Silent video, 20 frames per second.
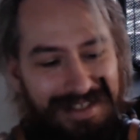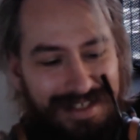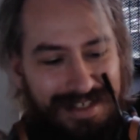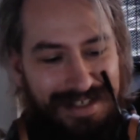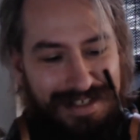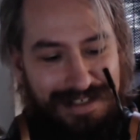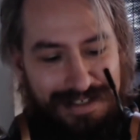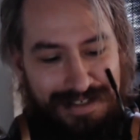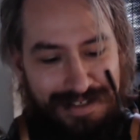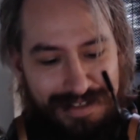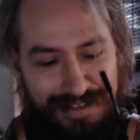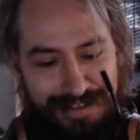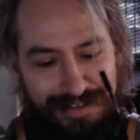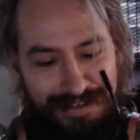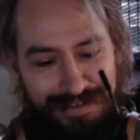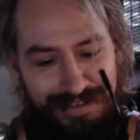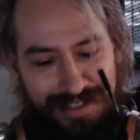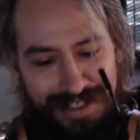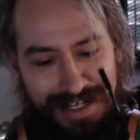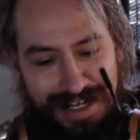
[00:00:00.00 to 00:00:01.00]

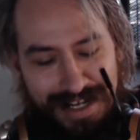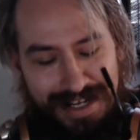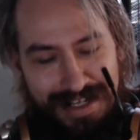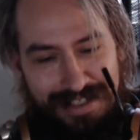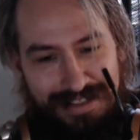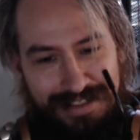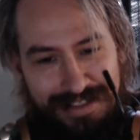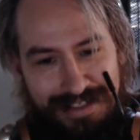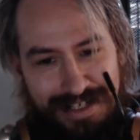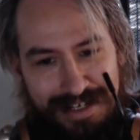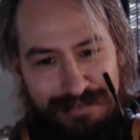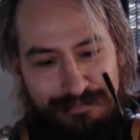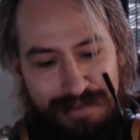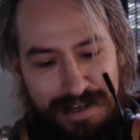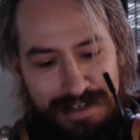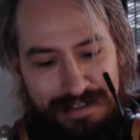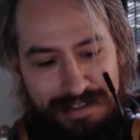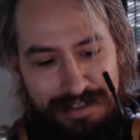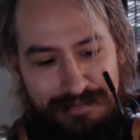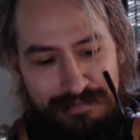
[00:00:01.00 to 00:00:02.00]
So, I had to take
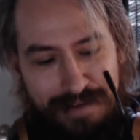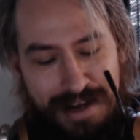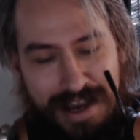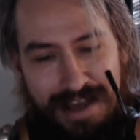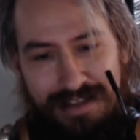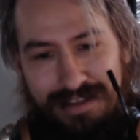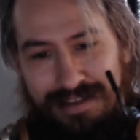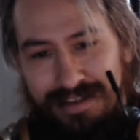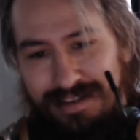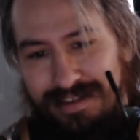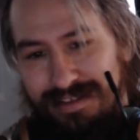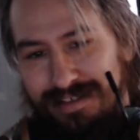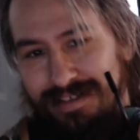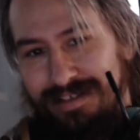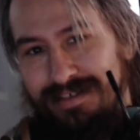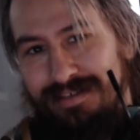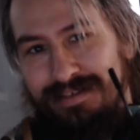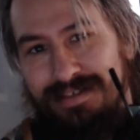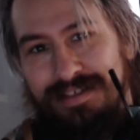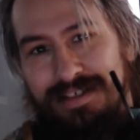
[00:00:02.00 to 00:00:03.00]
basic math,
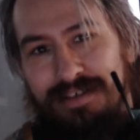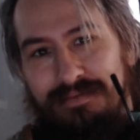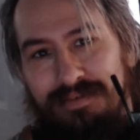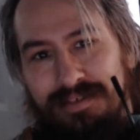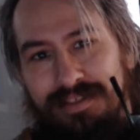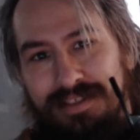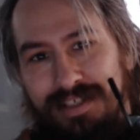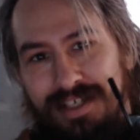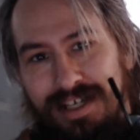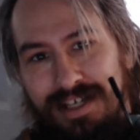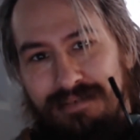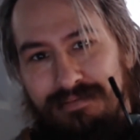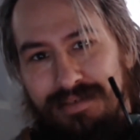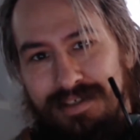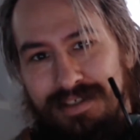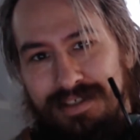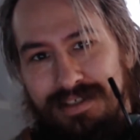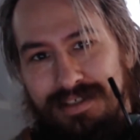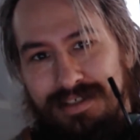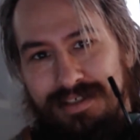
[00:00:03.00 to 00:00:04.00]
several
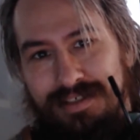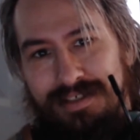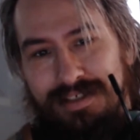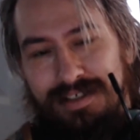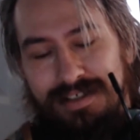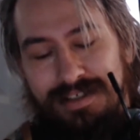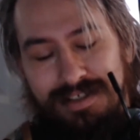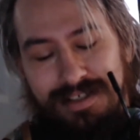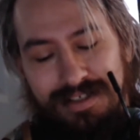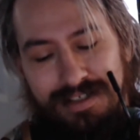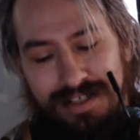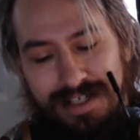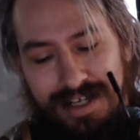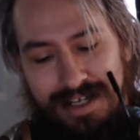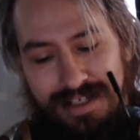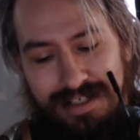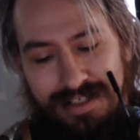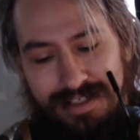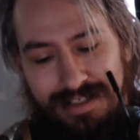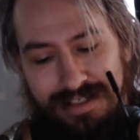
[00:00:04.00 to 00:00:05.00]
times just
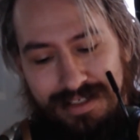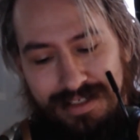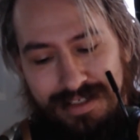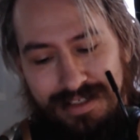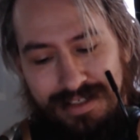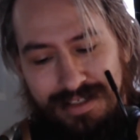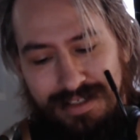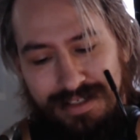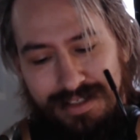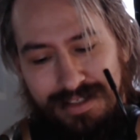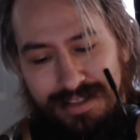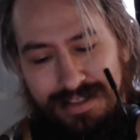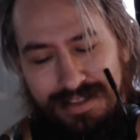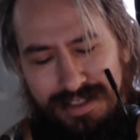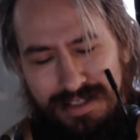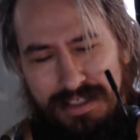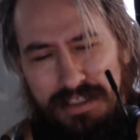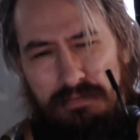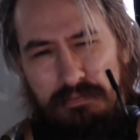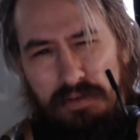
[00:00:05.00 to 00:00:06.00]

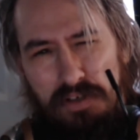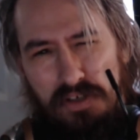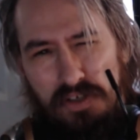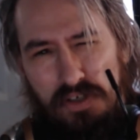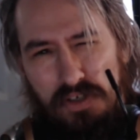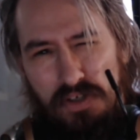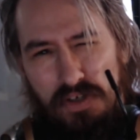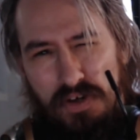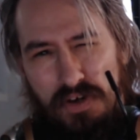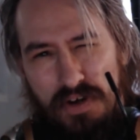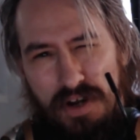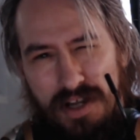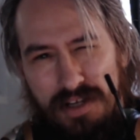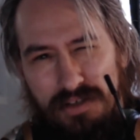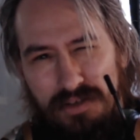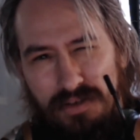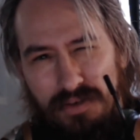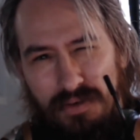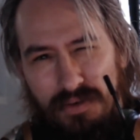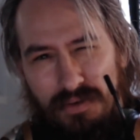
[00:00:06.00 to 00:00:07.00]
to be sure I
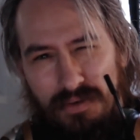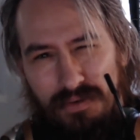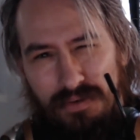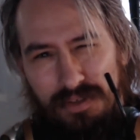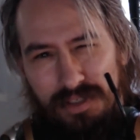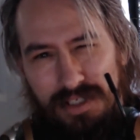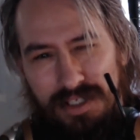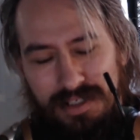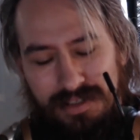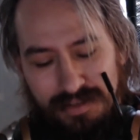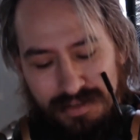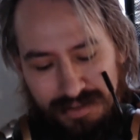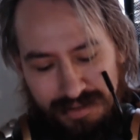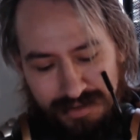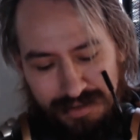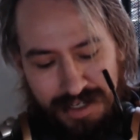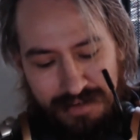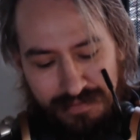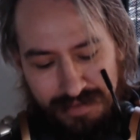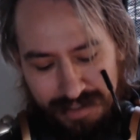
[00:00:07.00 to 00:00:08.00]
totally
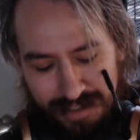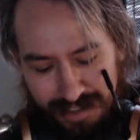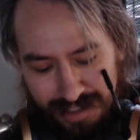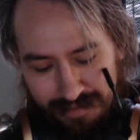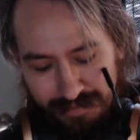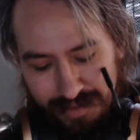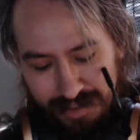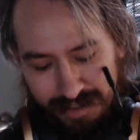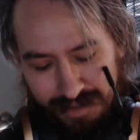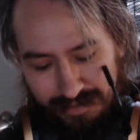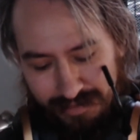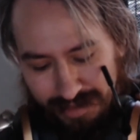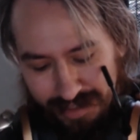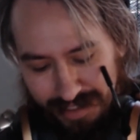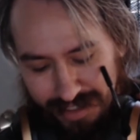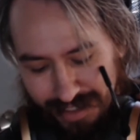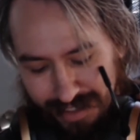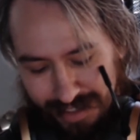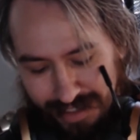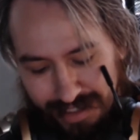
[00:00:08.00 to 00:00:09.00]
understood everything I was doing
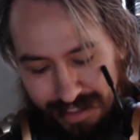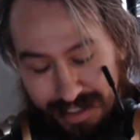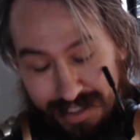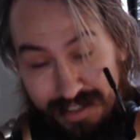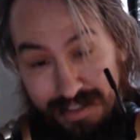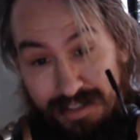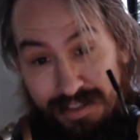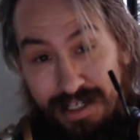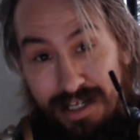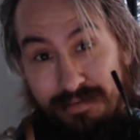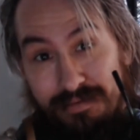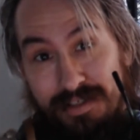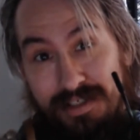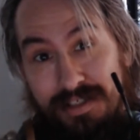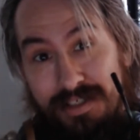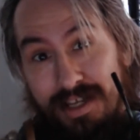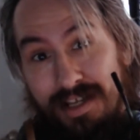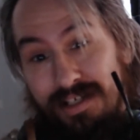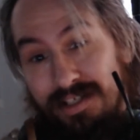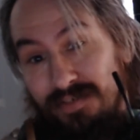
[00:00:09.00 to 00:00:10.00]
until I was
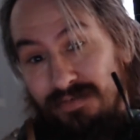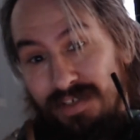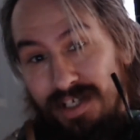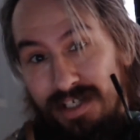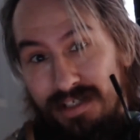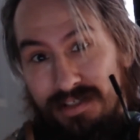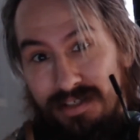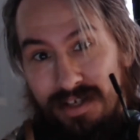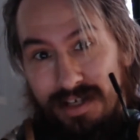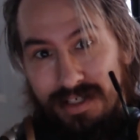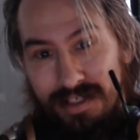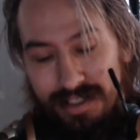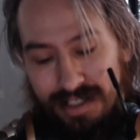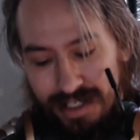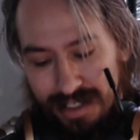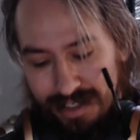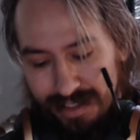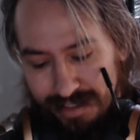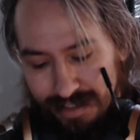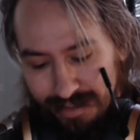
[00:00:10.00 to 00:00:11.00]
satisfied and got an
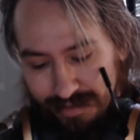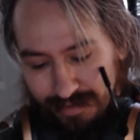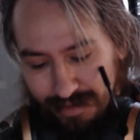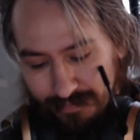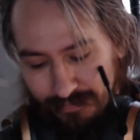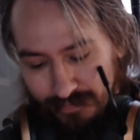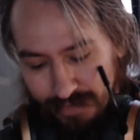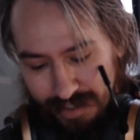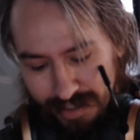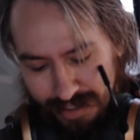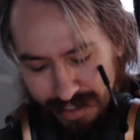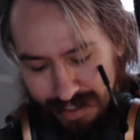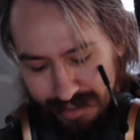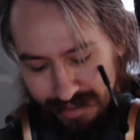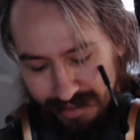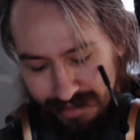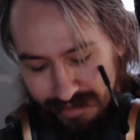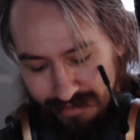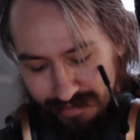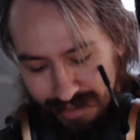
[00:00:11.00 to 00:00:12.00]
A and figured I
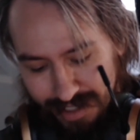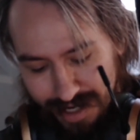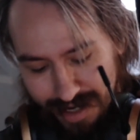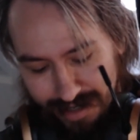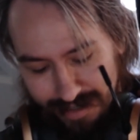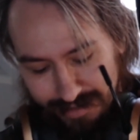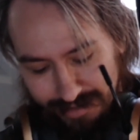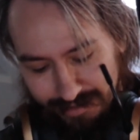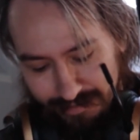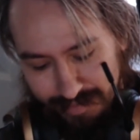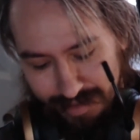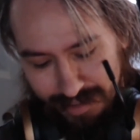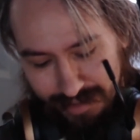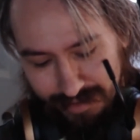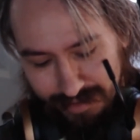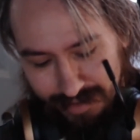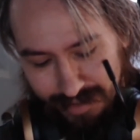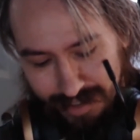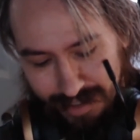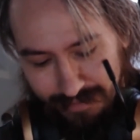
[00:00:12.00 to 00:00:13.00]
could go tackle the bigger
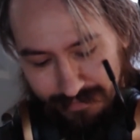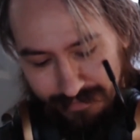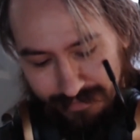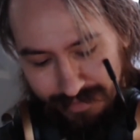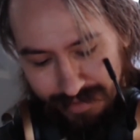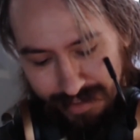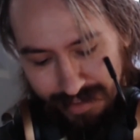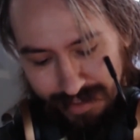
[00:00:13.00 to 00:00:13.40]
stuff.